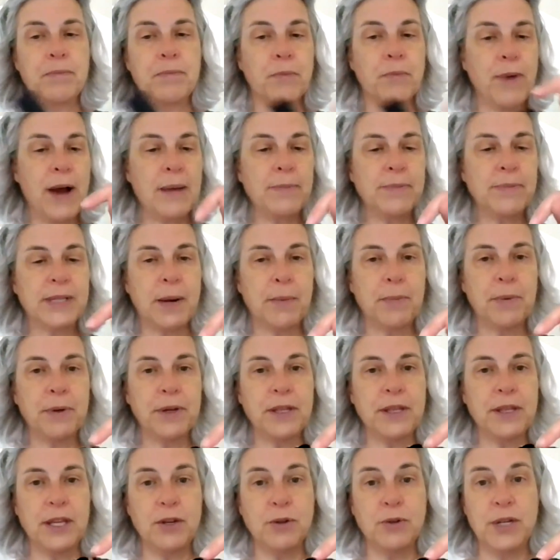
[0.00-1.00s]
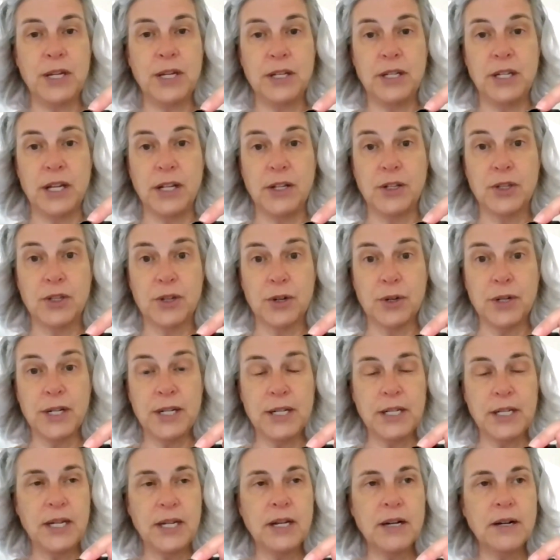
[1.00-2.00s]
wrapped separately, that you need to insert
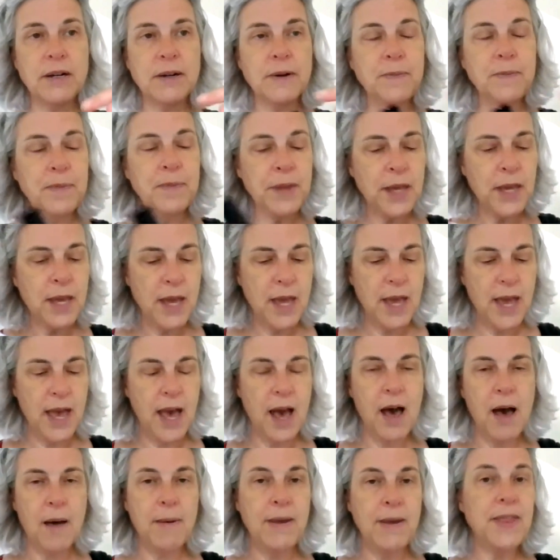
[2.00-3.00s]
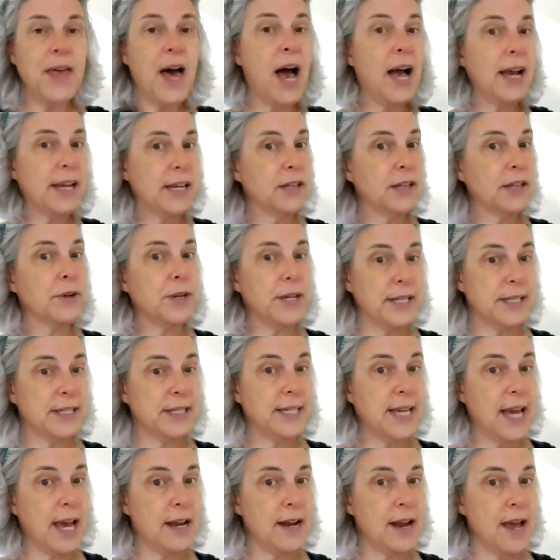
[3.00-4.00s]
into here. And the ocular is
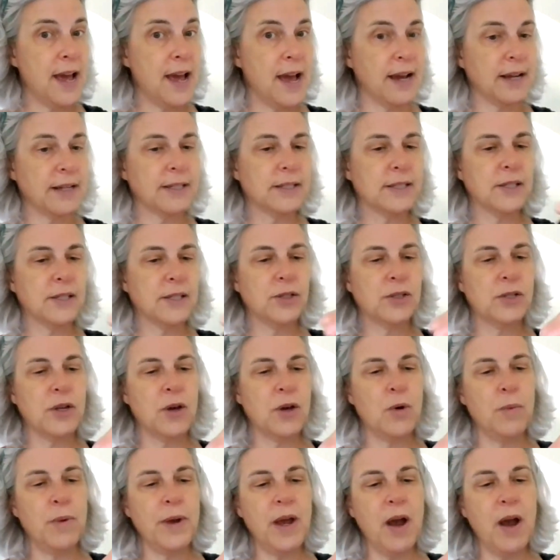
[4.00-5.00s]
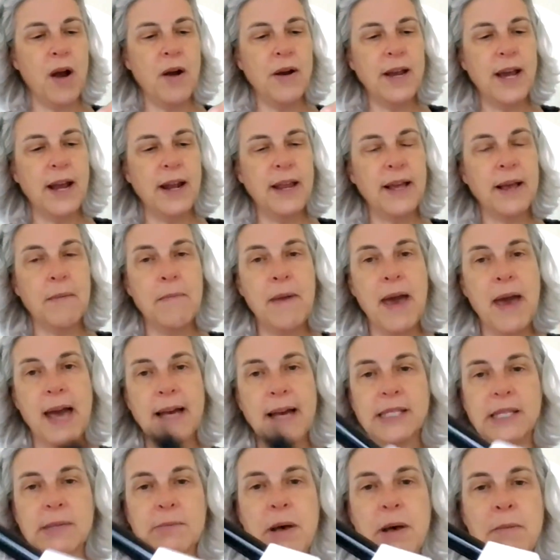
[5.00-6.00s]
10X. So we are getting a
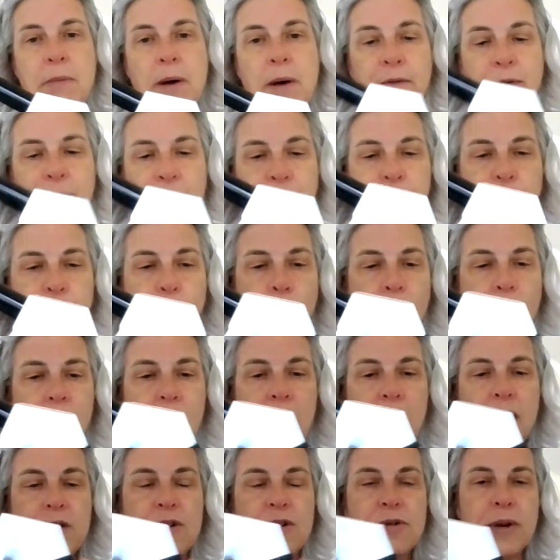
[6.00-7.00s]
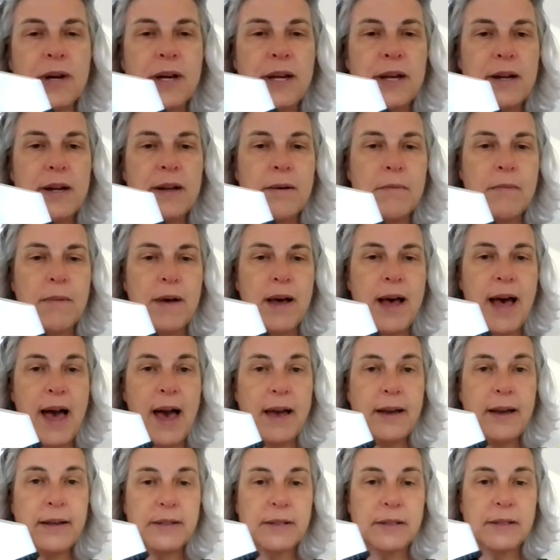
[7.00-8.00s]
maximum of
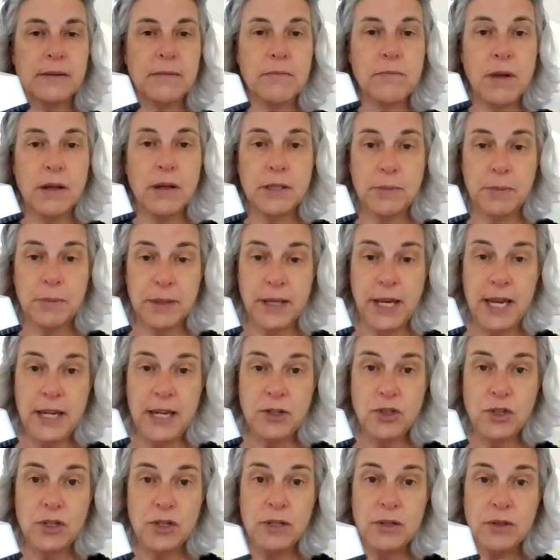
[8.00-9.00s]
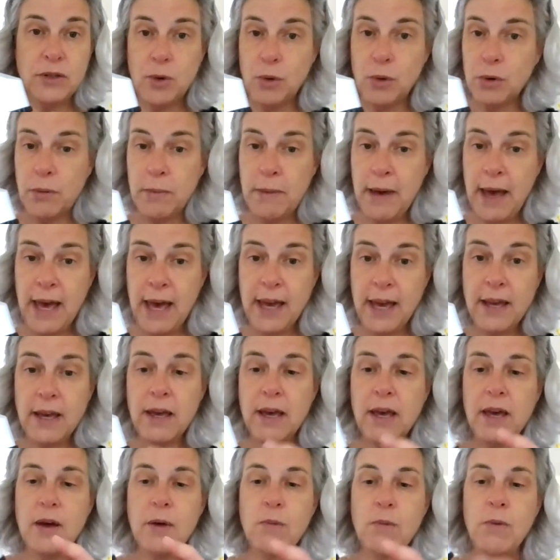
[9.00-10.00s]
400X multiplication total mag
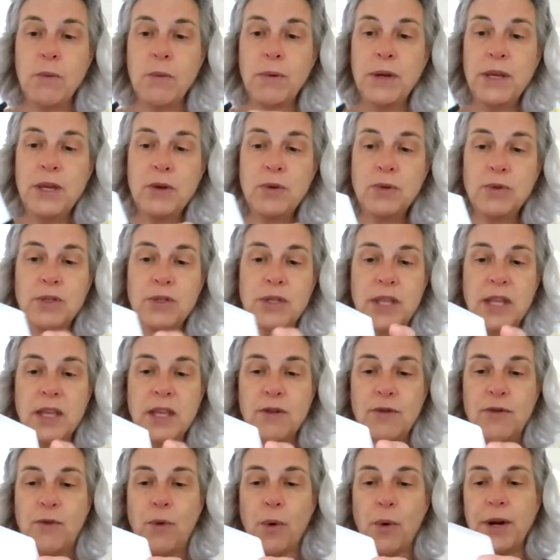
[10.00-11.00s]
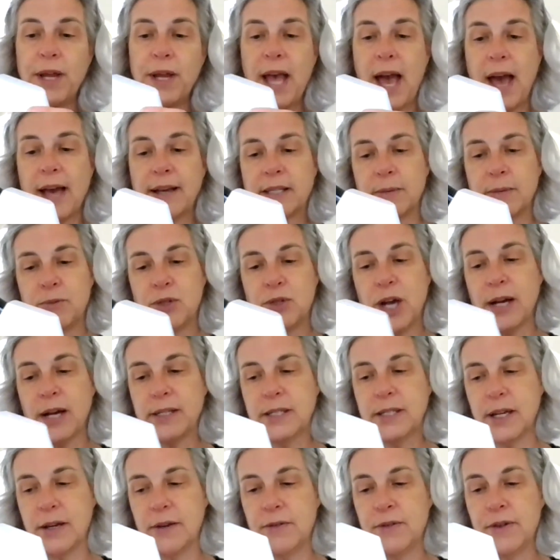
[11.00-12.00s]
when we use the 40X
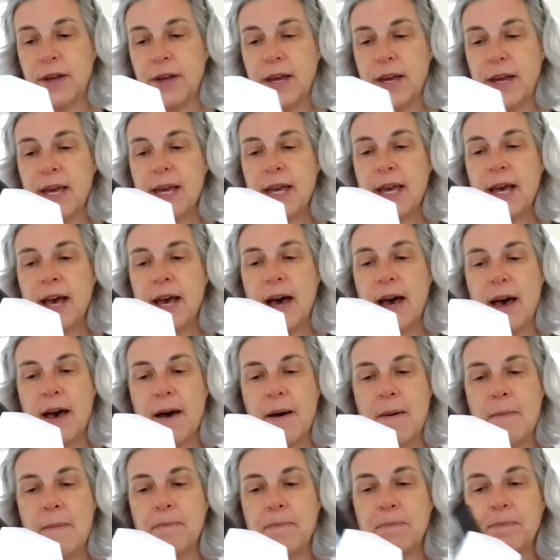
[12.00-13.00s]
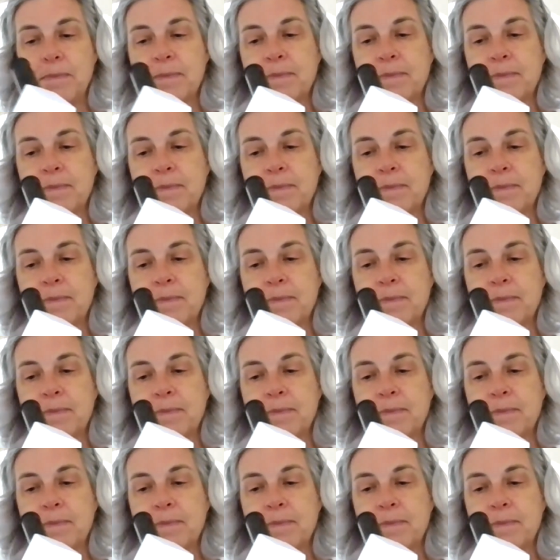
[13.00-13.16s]
objective. I